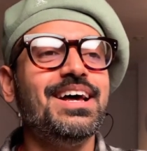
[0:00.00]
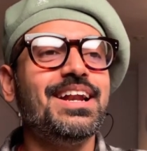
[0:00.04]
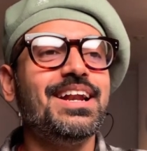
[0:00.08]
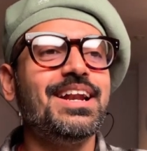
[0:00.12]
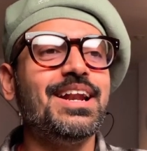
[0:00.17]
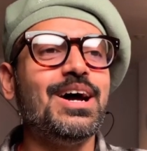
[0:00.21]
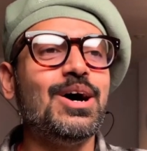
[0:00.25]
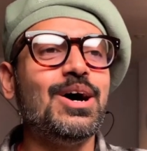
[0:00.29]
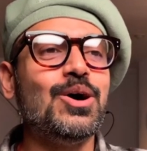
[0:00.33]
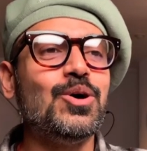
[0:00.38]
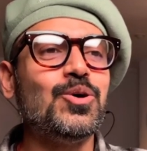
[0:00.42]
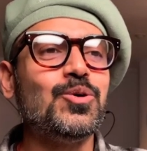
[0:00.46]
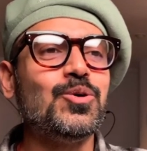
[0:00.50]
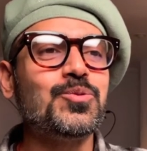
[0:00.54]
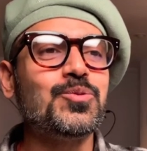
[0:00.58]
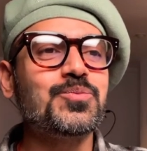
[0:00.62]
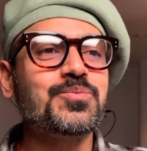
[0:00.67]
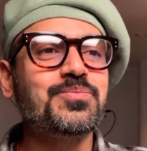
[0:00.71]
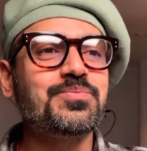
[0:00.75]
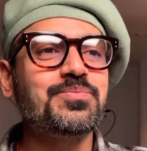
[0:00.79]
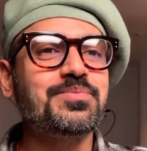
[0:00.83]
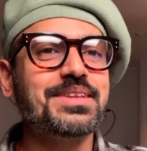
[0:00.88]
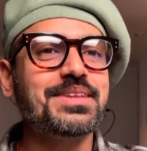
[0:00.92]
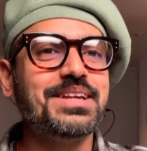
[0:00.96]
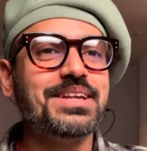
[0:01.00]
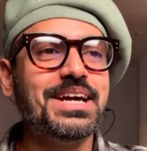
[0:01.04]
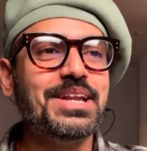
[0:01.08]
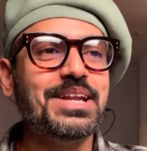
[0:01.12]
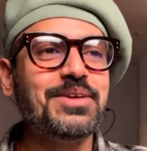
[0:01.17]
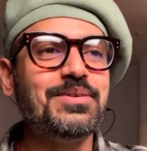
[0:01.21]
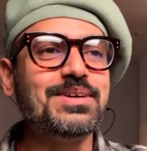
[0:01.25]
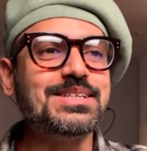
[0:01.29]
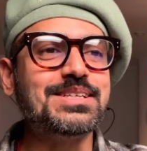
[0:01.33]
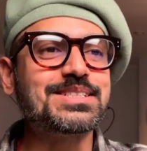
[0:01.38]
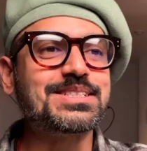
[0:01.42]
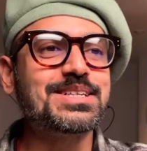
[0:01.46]
Now,
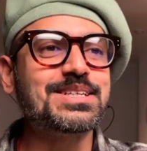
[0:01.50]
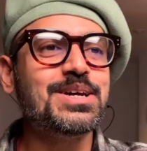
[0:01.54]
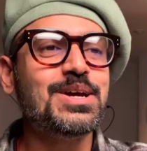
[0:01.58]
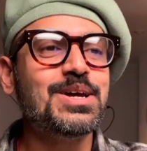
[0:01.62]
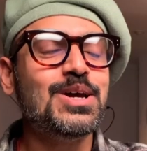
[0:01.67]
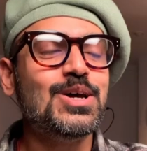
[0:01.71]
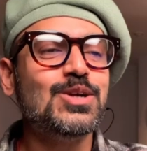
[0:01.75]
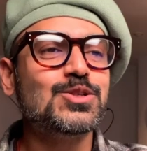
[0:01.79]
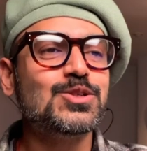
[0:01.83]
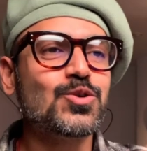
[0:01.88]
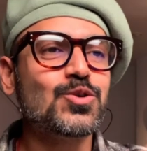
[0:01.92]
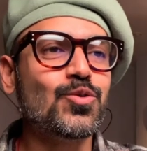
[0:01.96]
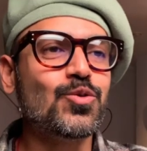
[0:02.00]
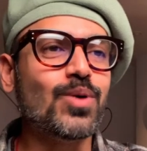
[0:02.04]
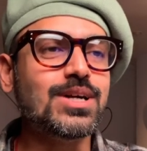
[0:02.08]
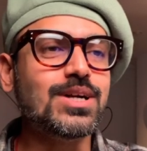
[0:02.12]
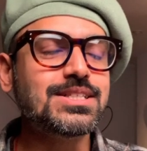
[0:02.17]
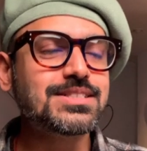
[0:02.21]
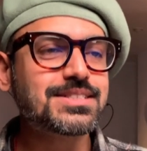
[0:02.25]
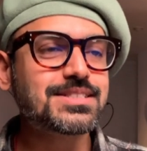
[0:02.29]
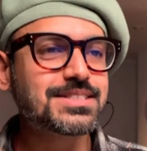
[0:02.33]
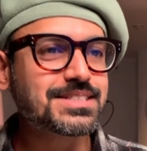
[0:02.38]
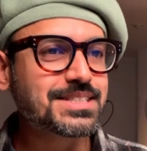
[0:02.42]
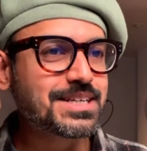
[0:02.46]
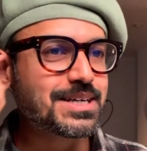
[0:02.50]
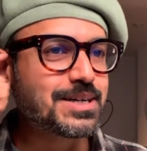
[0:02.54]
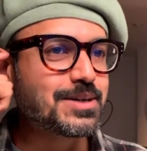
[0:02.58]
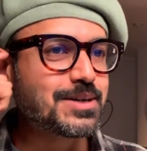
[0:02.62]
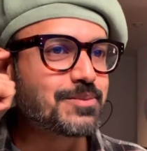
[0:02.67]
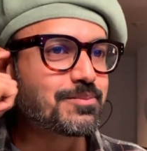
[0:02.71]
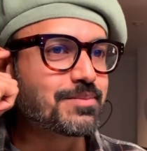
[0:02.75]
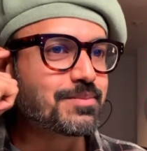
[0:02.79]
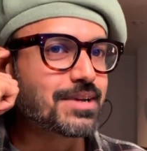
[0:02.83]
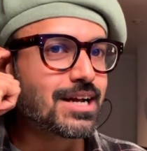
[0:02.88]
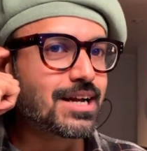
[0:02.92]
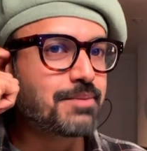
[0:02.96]
anyways, so once,
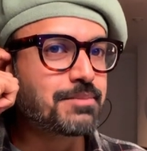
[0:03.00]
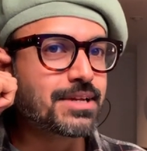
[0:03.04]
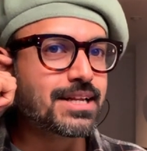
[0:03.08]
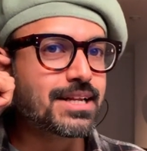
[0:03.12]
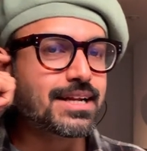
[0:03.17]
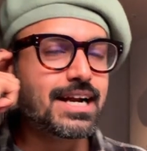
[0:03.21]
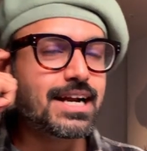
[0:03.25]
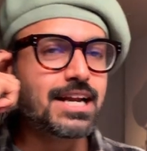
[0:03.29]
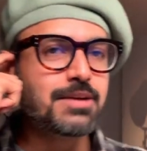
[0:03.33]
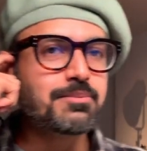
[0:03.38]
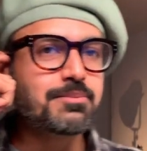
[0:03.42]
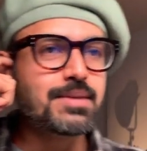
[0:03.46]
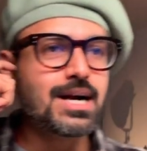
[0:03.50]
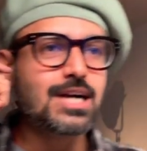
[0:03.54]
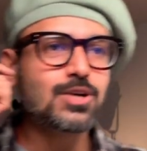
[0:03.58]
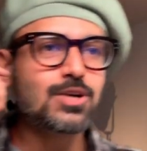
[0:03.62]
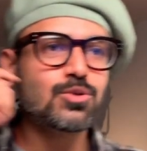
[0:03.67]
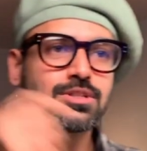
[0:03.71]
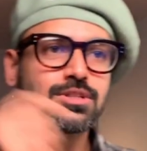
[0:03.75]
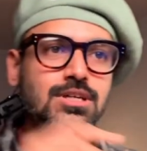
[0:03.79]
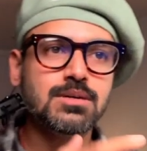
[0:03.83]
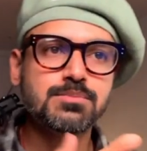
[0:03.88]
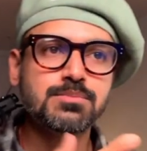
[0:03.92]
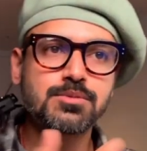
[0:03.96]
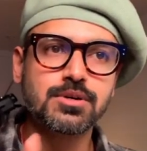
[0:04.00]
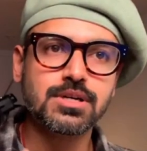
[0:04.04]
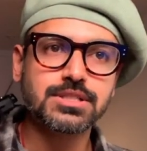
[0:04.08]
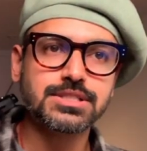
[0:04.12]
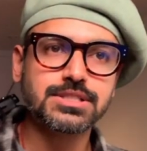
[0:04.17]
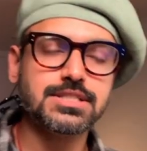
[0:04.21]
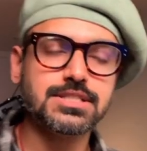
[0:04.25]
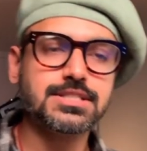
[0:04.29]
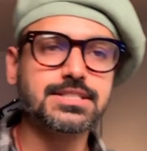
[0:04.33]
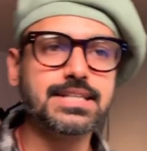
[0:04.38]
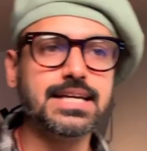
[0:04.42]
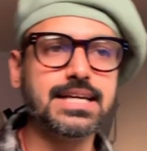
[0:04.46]
I mean, getting back to the
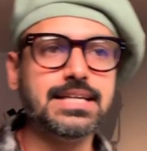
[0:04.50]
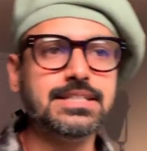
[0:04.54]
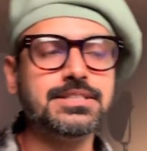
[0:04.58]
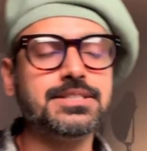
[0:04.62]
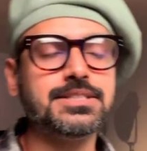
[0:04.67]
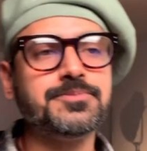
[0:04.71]
production stage,